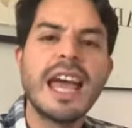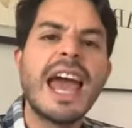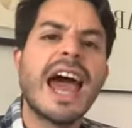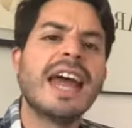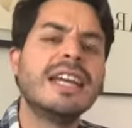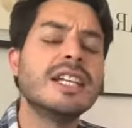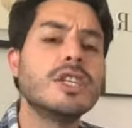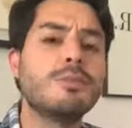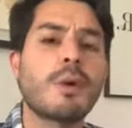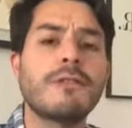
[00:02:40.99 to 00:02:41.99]
An
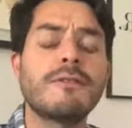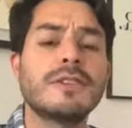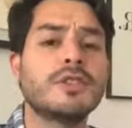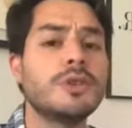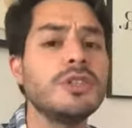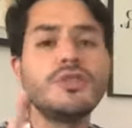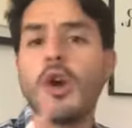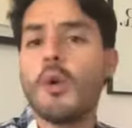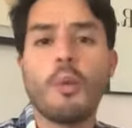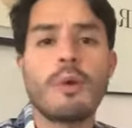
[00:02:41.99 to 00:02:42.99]
English breakfast, there is
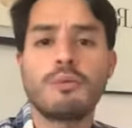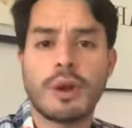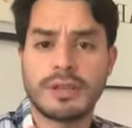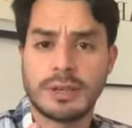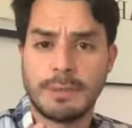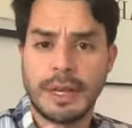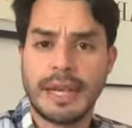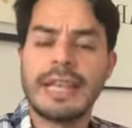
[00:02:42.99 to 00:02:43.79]
no one recipe.